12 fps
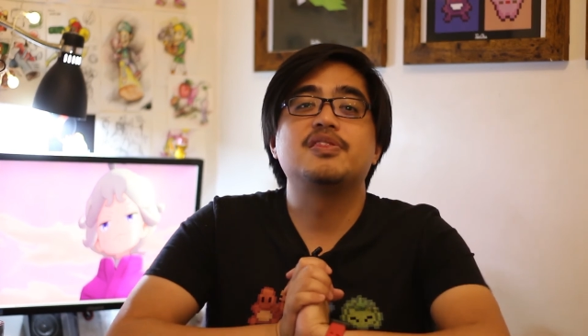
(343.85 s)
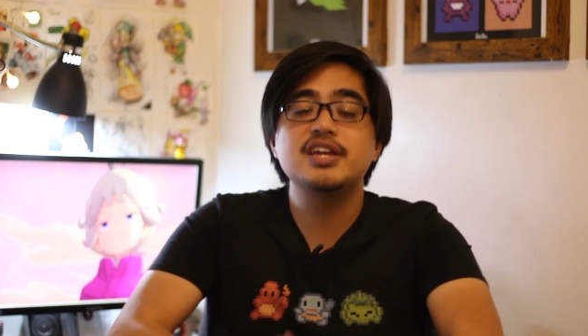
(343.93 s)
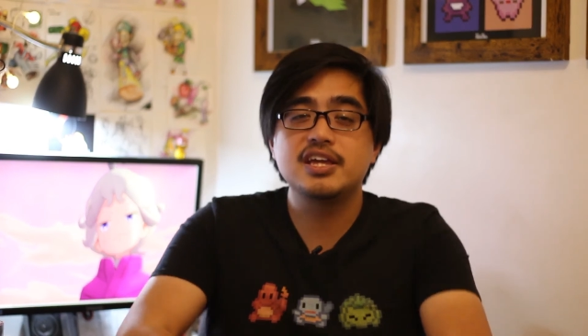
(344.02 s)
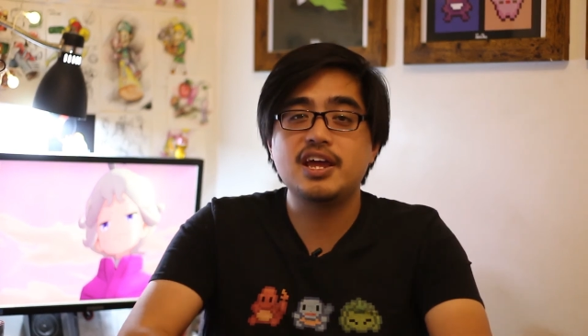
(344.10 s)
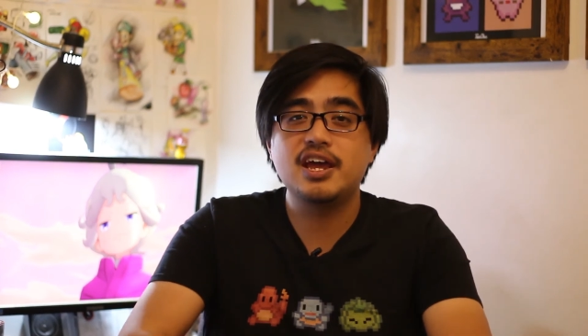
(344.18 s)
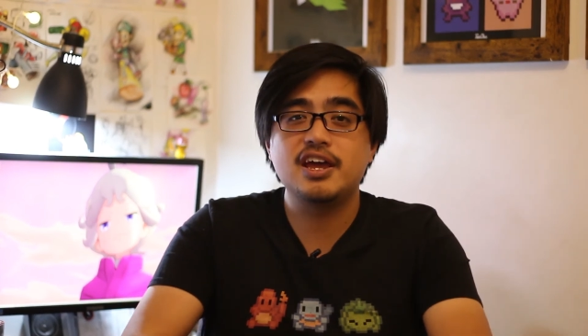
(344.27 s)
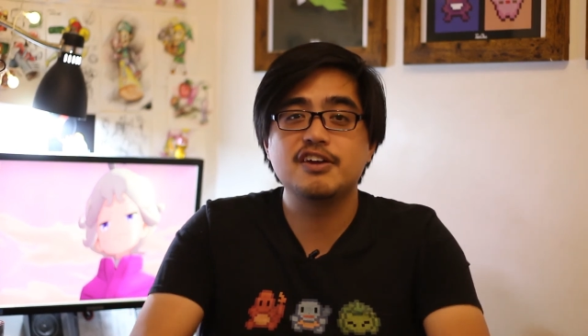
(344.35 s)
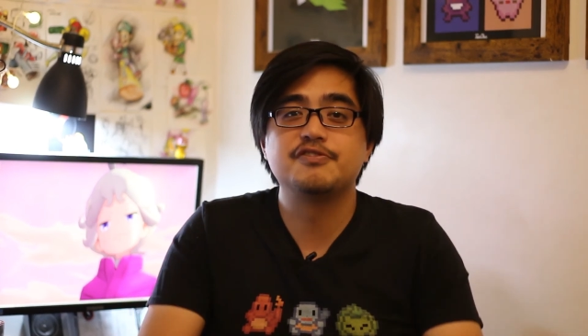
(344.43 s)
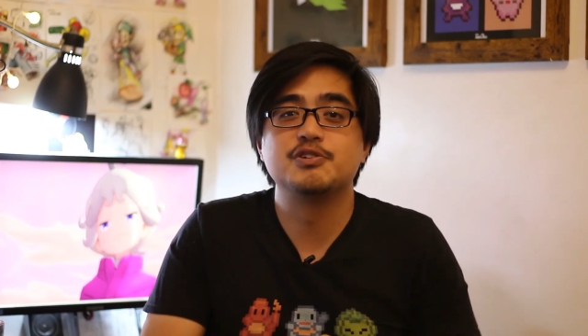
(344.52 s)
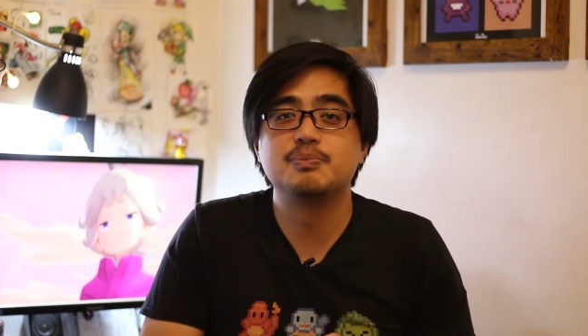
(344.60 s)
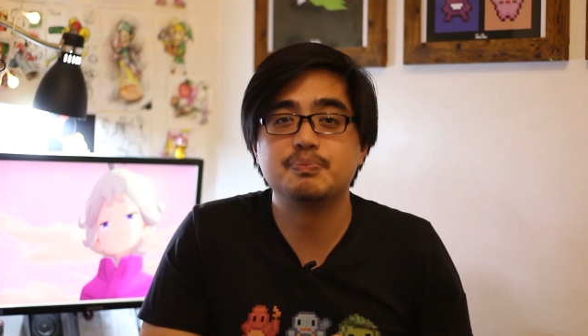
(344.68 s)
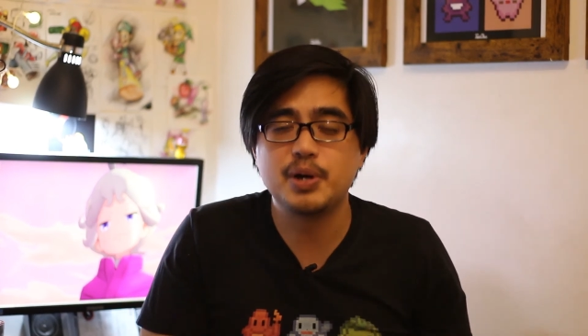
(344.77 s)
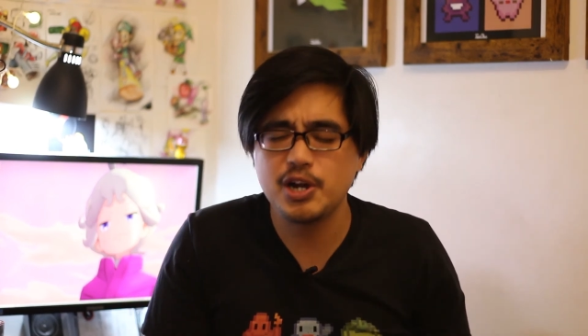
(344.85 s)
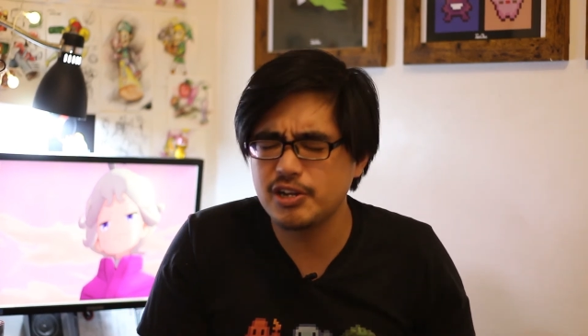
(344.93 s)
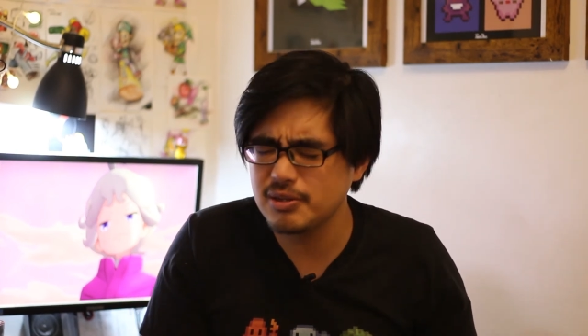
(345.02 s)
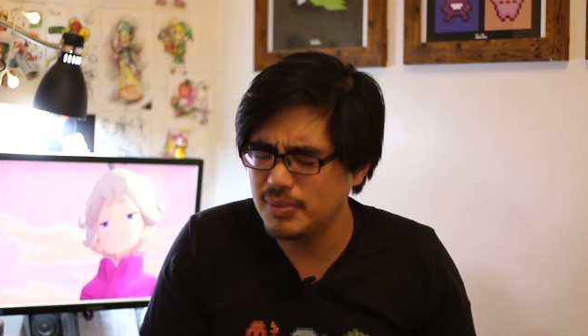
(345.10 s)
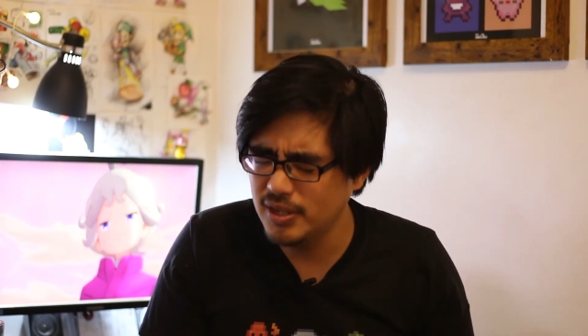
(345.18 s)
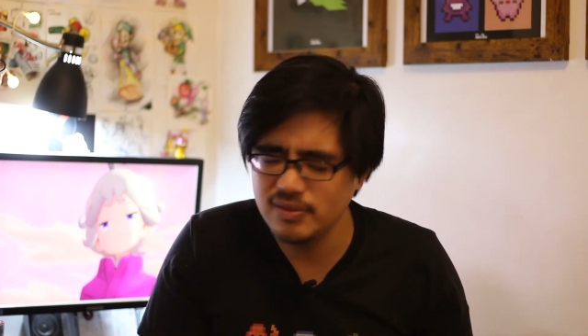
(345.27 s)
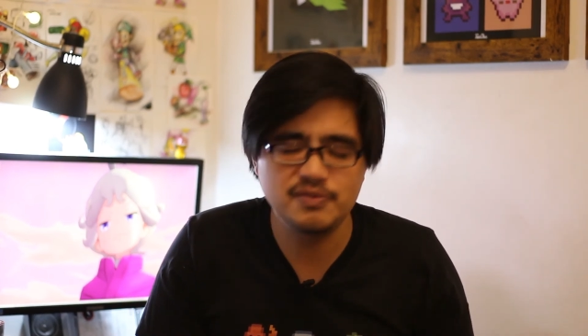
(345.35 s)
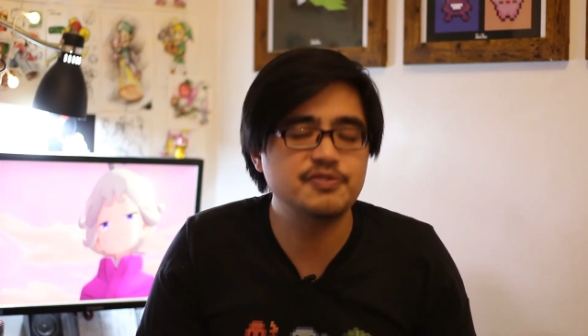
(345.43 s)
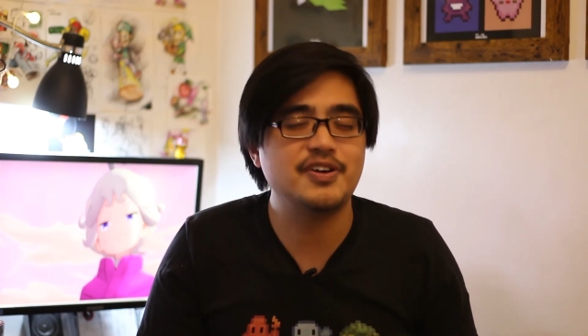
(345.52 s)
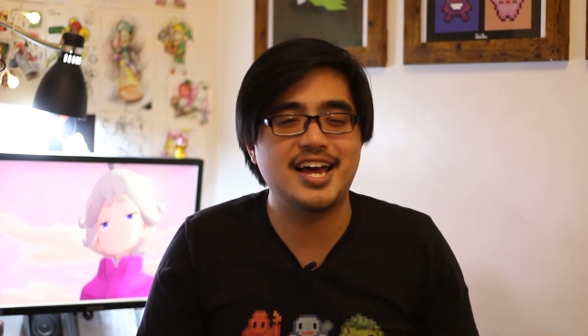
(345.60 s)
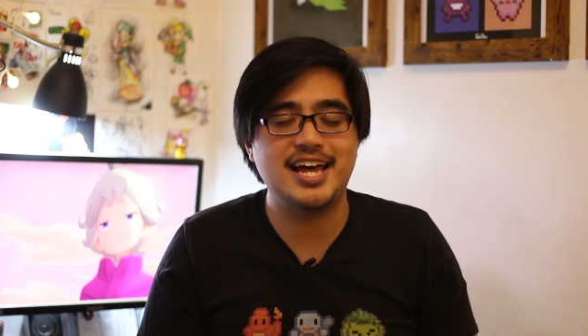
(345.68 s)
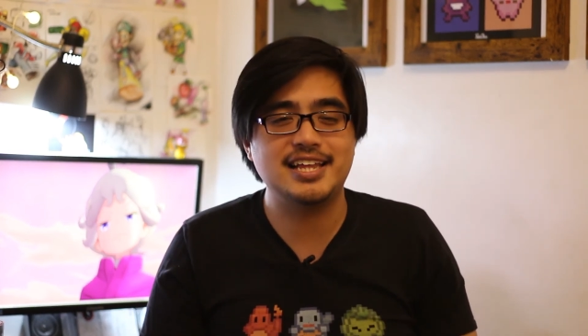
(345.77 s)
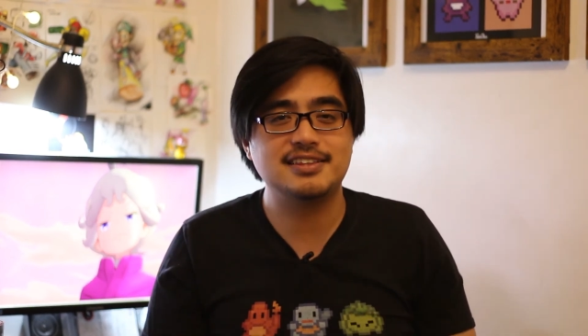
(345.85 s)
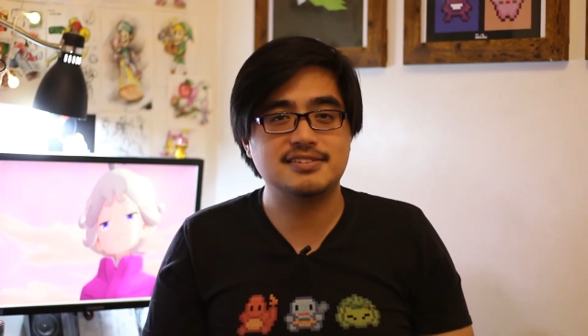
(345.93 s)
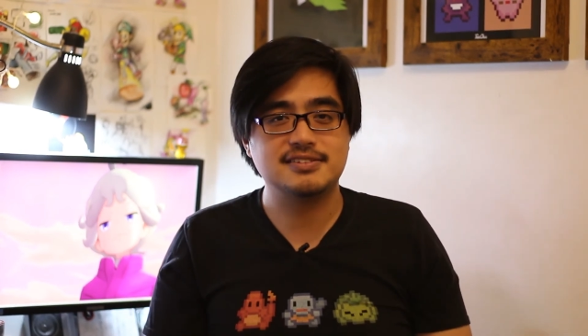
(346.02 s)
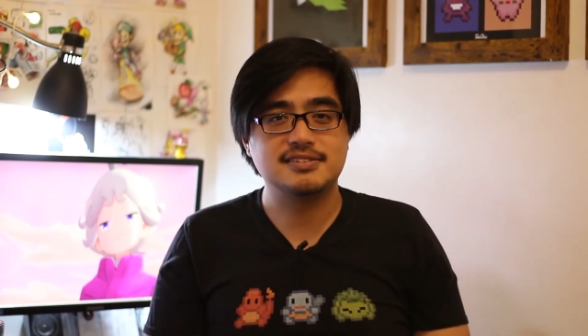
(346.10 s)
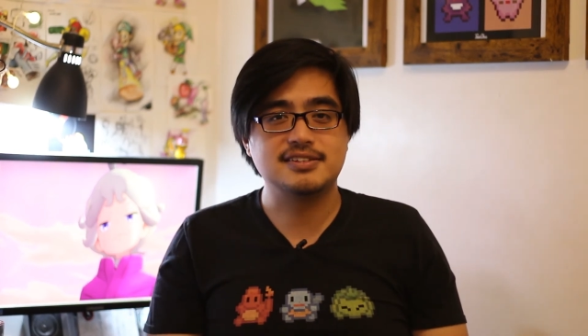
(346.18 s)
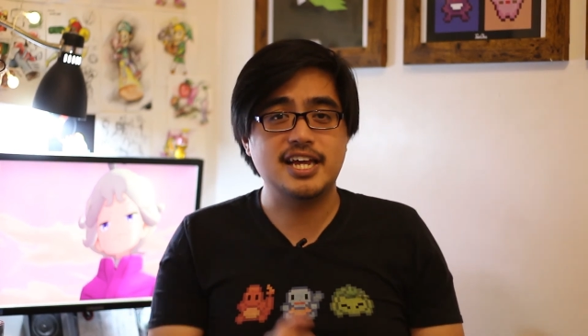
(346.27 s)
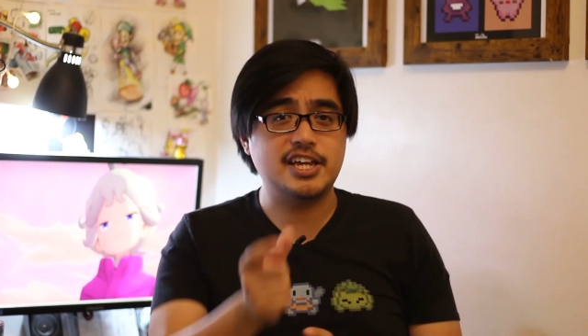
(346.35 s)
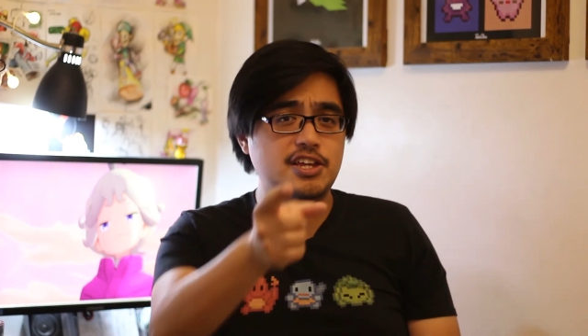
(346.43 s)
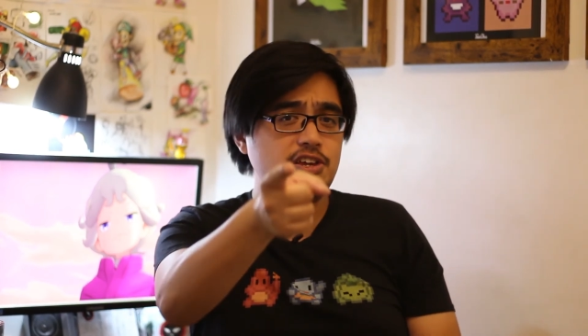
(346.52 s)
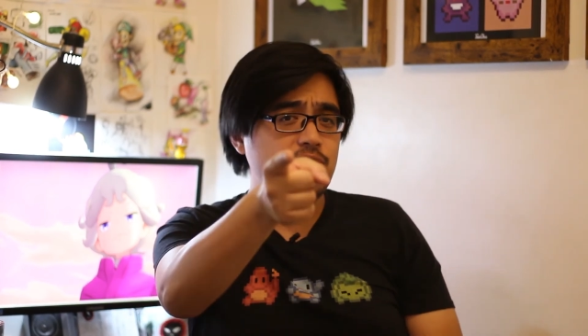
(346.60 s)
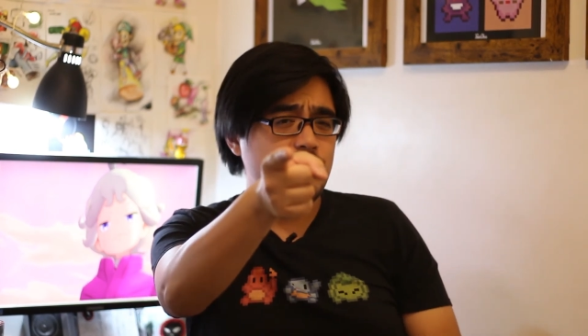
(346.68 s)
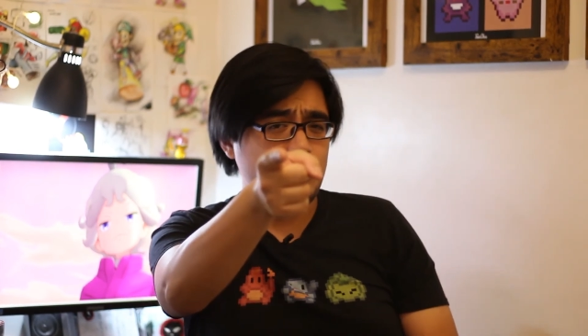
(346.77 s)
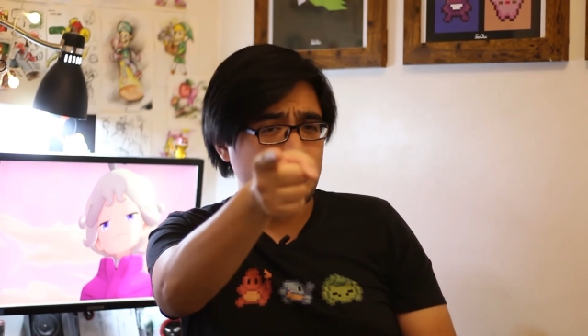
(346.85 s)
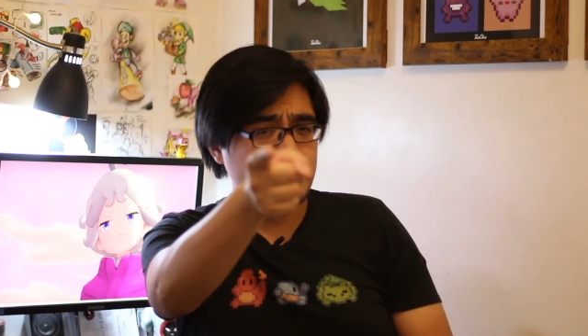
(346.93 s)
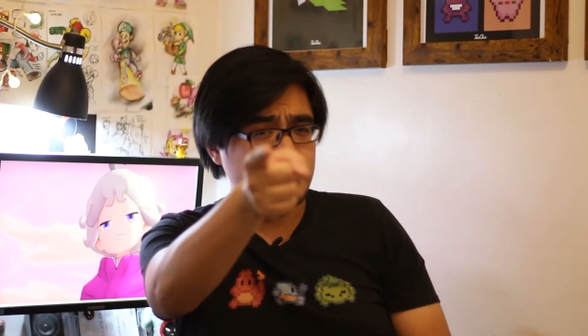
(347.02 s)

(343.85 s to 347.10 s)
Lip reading: the year for Pokemon fans, like you.